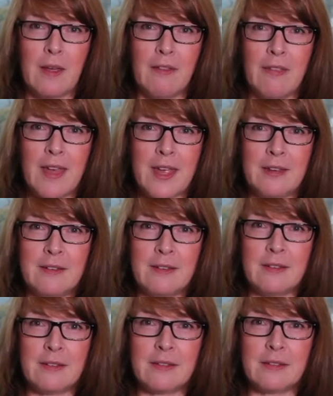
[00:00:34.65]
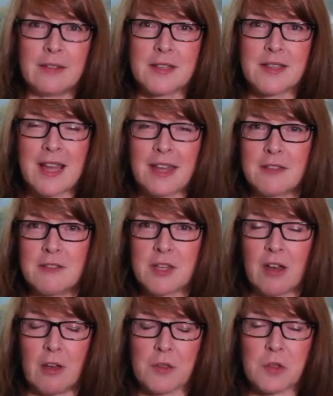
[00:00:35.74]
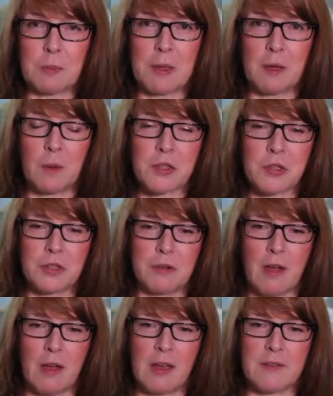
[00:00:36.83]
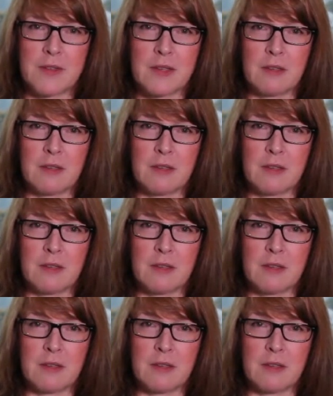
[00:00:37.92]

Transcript: And then the second heart-stopping question arrives.